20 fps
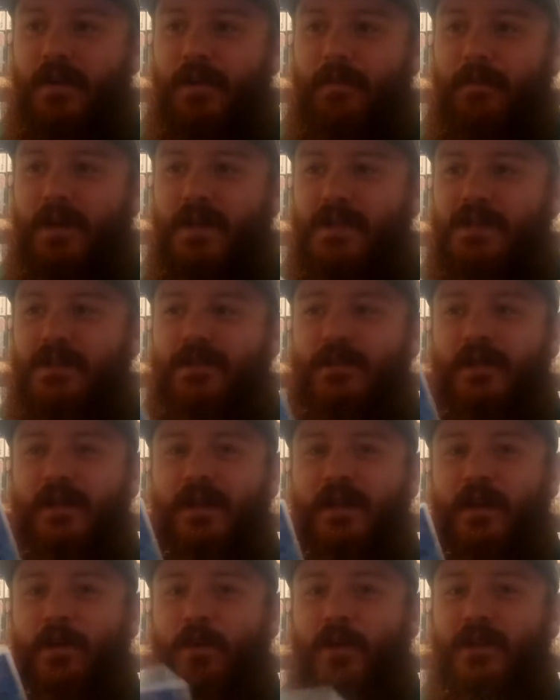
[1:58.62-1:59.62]

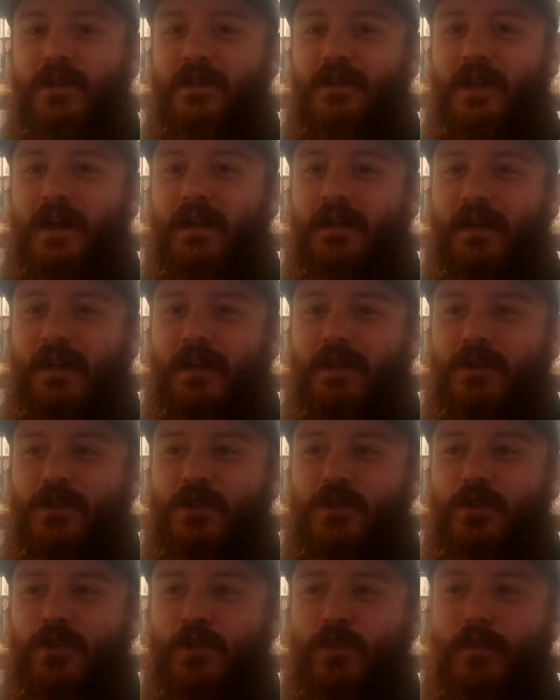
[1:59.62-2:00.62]
Basically, it works a lot like
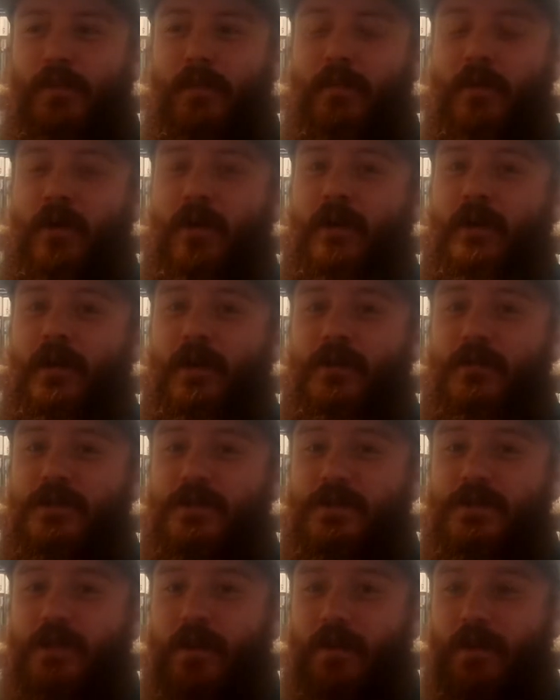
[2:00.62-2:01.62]
Super
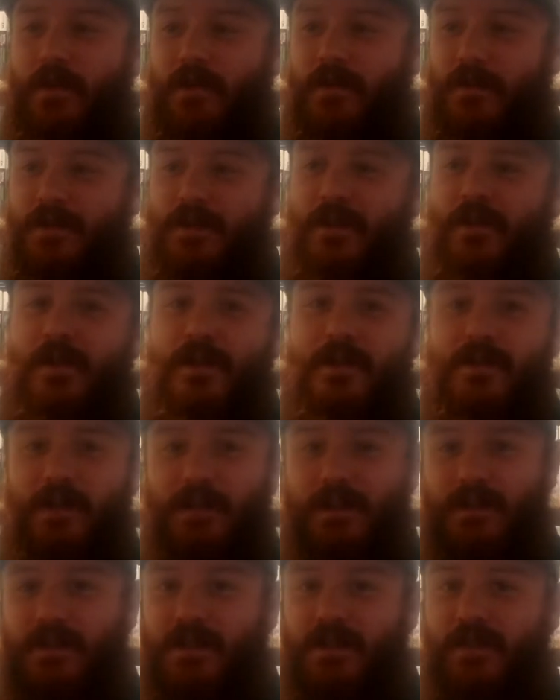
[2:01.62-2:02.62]
Mario's series,
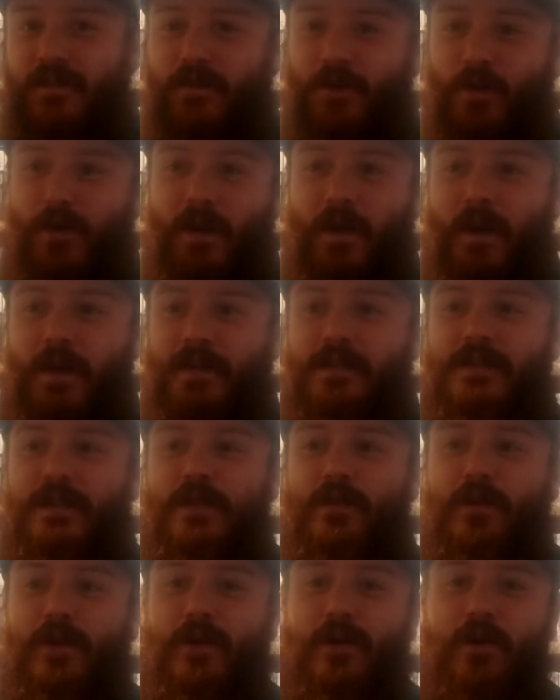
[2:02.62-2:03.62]
like 64 and
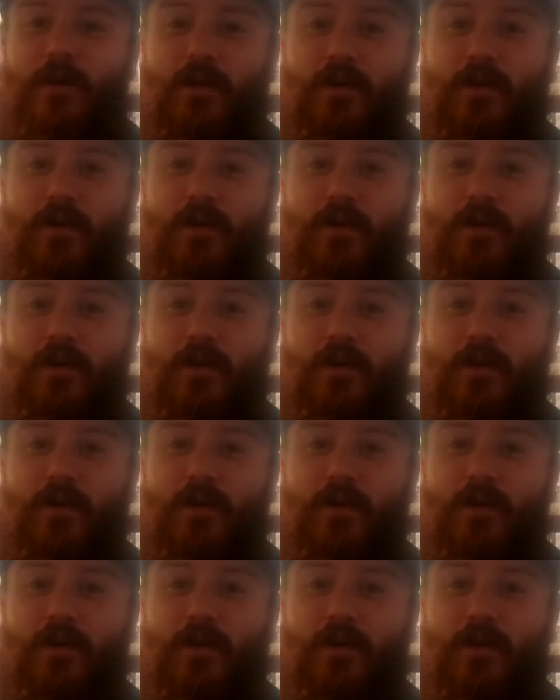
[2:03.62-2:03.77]
Odyssey, where you go